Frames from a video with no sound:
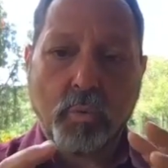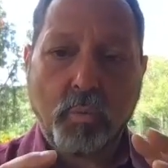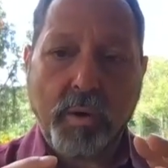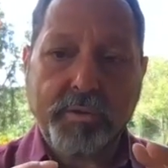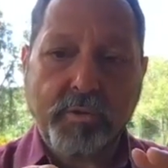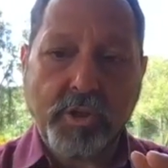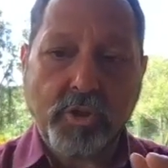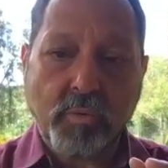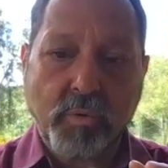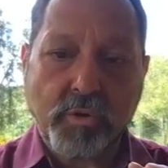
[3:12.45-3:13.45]
what the
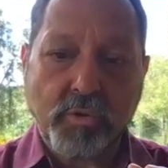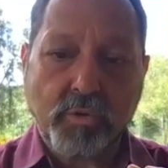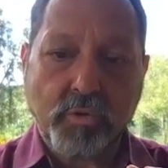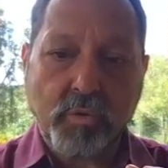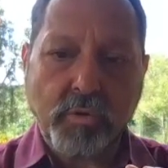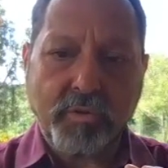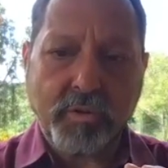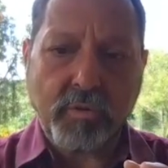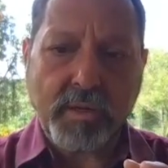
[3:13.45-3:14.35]
tissue wants you to do, and you feel, oh,